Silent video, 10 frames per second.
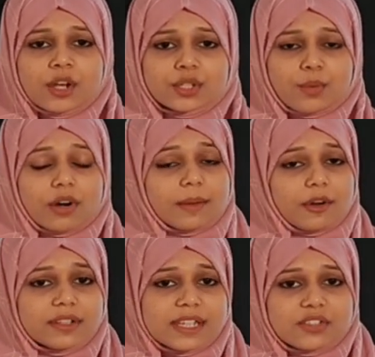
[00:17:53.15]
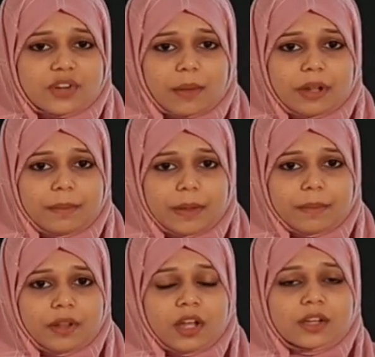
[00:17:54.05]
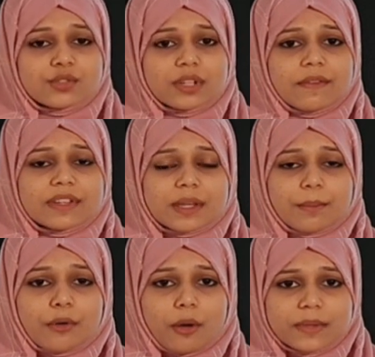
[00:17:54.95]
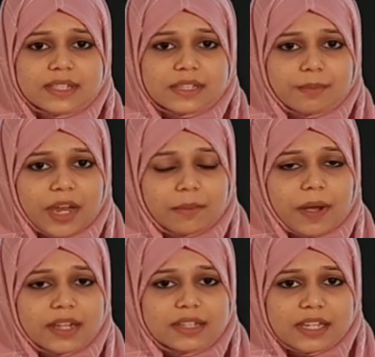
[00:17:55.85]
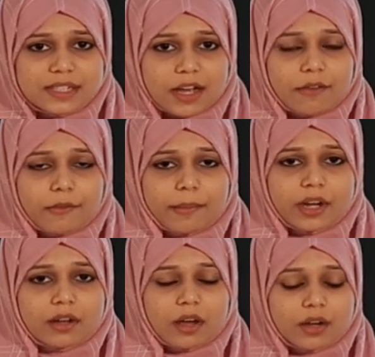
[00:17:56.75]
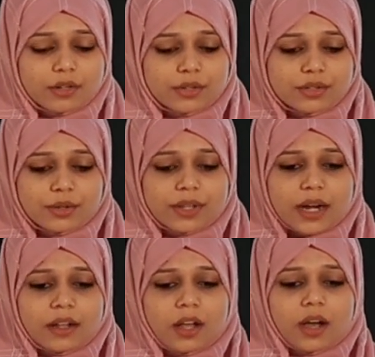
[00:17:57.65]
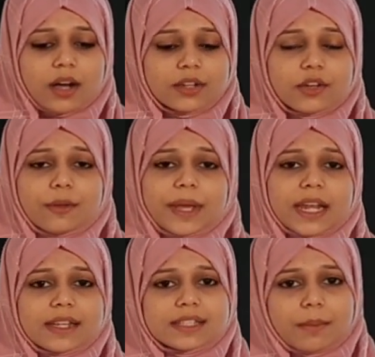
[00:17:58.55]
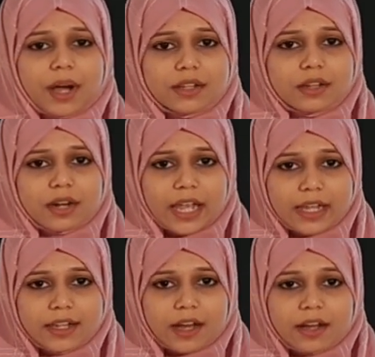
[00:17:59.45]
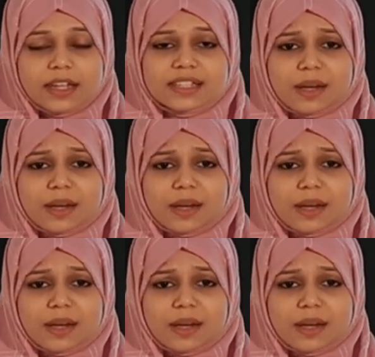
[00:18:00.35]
So what about these tribal people? So there were some promises made by this government so that you will be getting some other area in